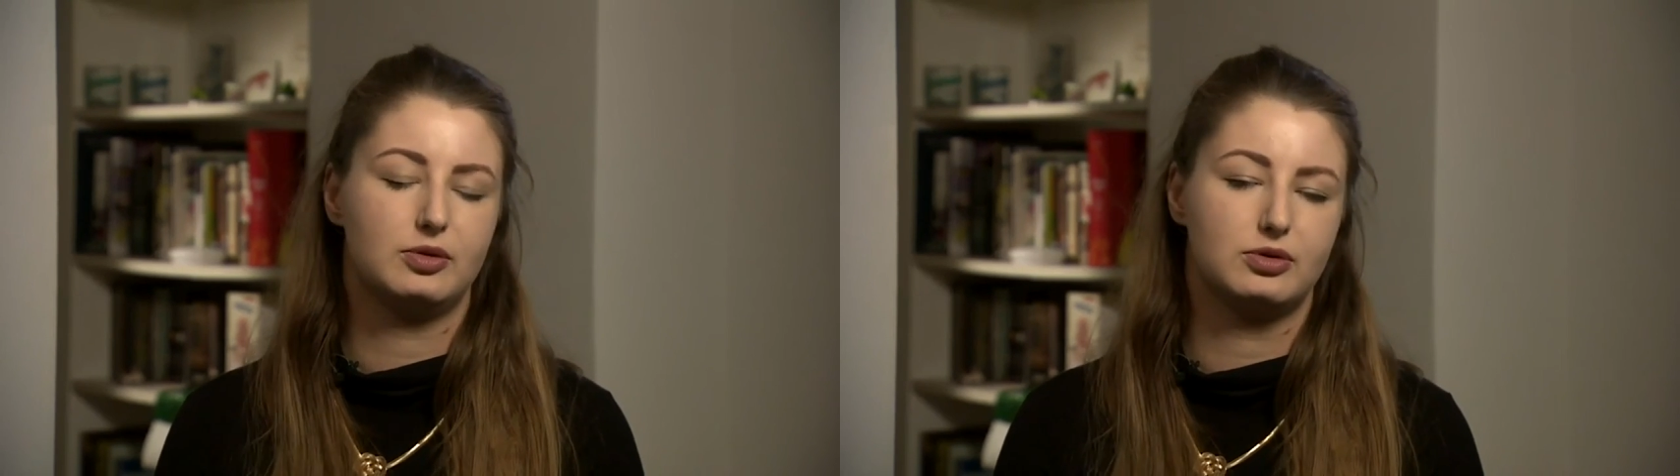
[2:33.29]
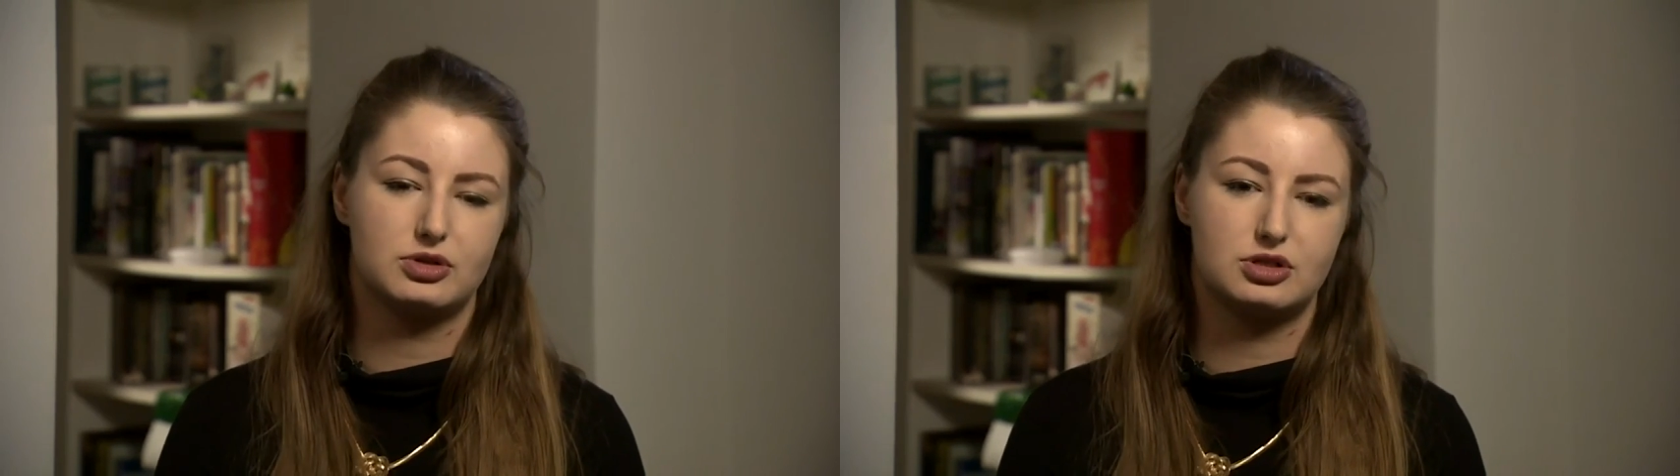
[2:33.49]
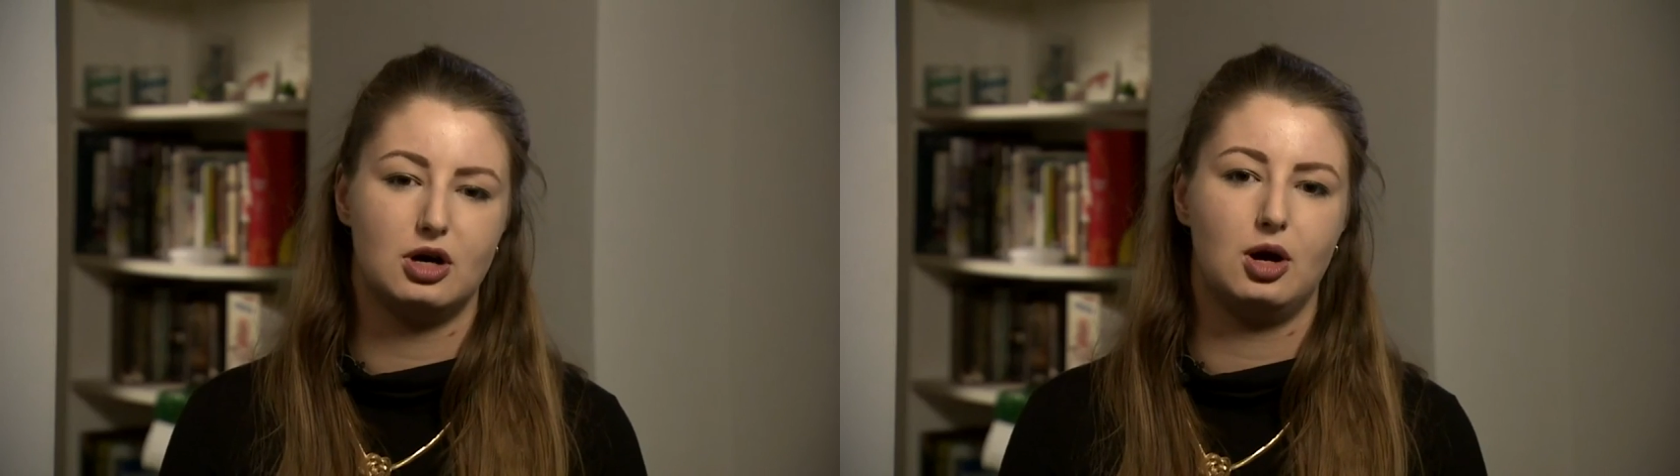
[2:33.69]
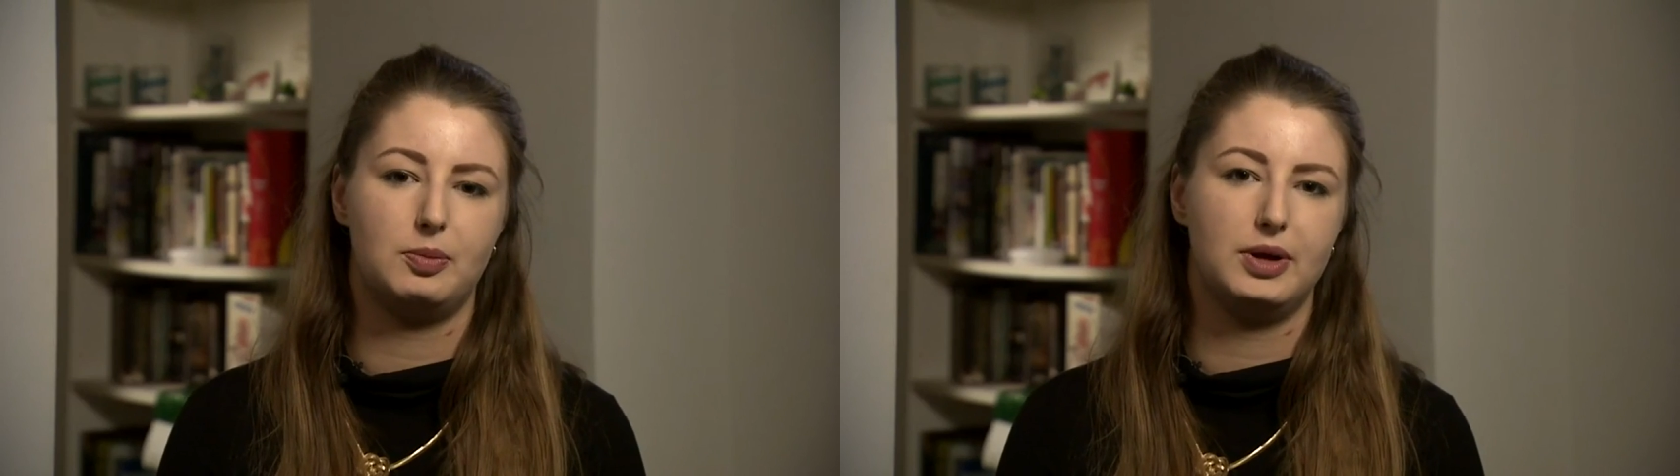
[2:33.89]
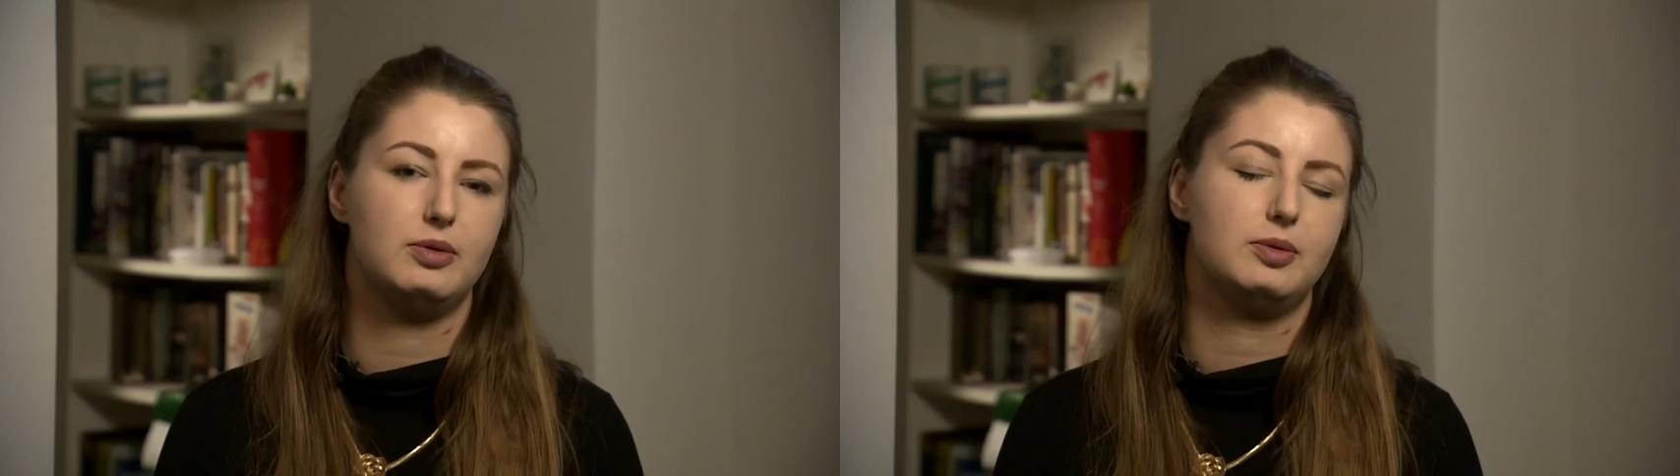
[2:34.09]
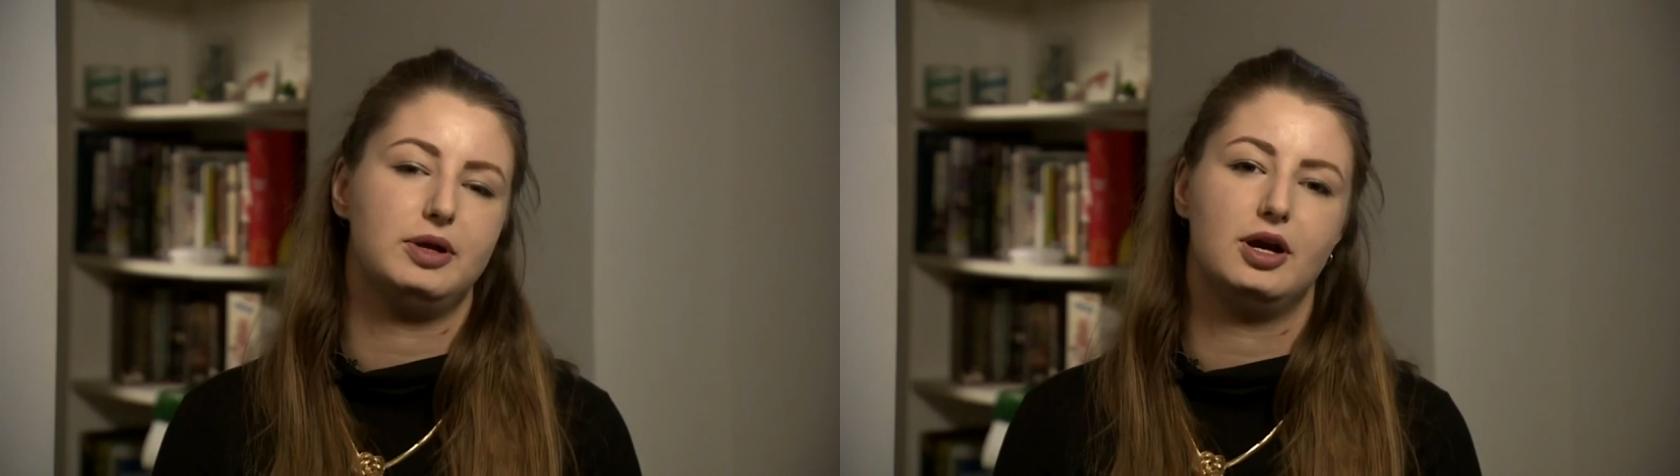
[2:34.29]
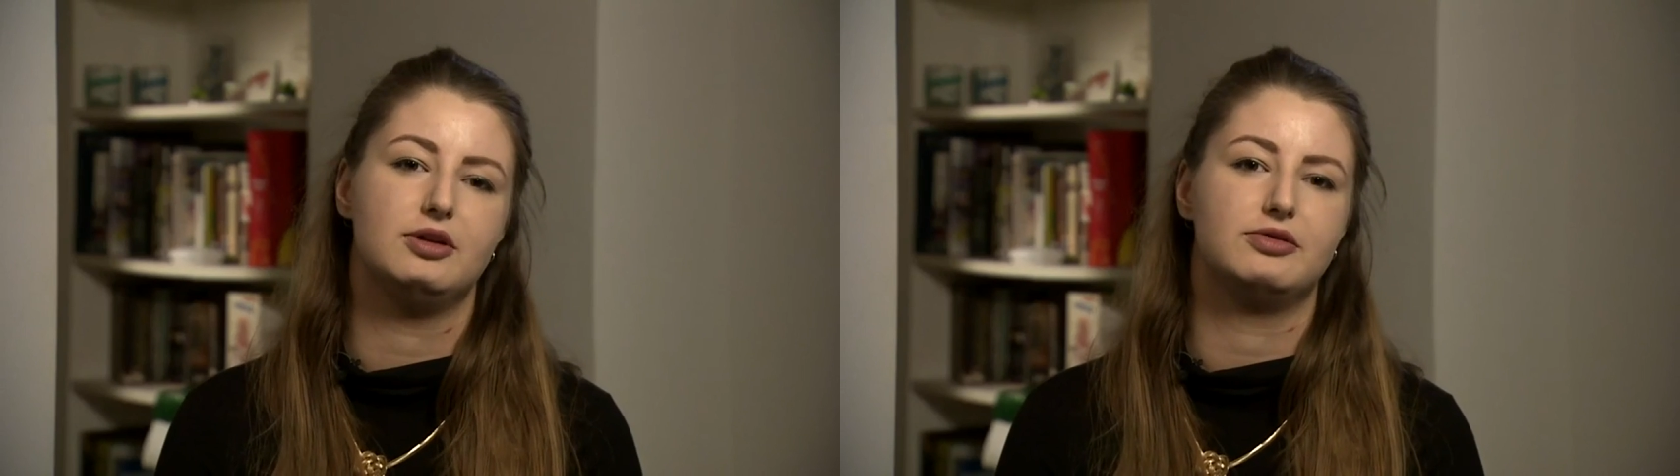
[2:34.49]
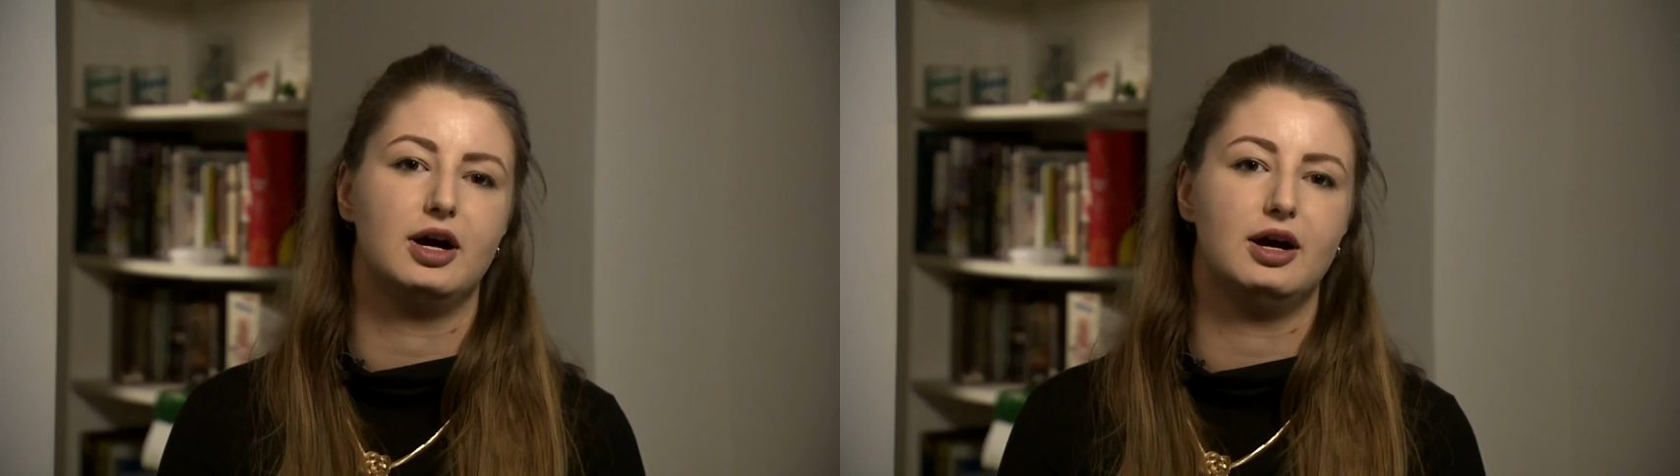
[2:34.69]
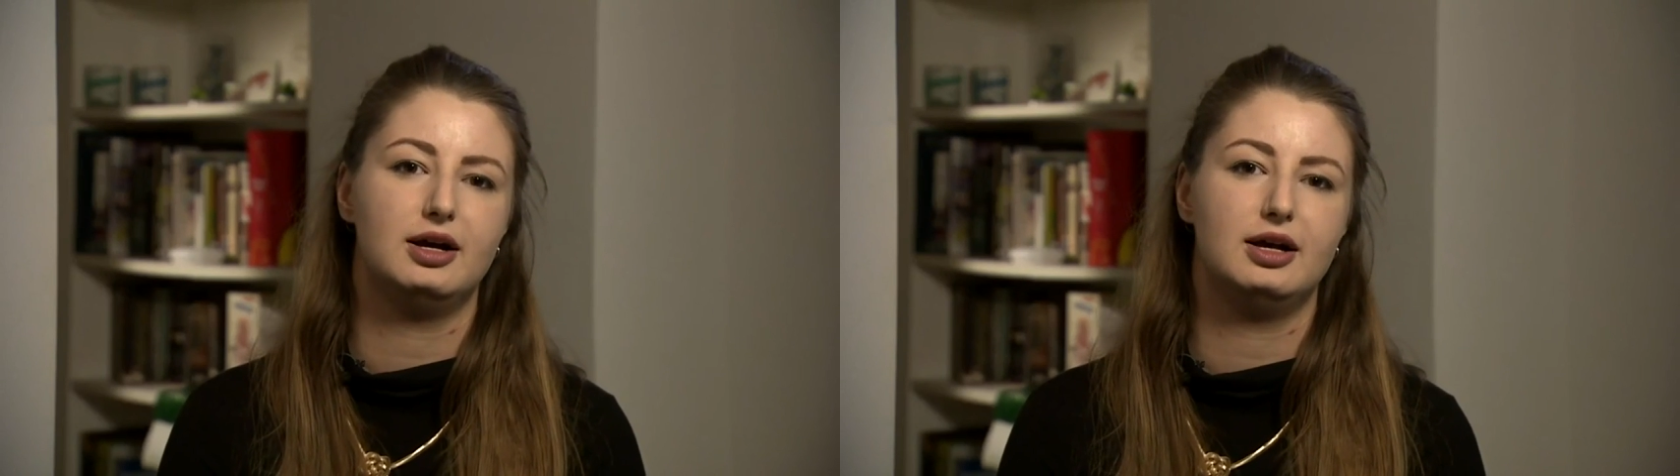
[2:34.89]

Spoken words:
would all stop, it would be over,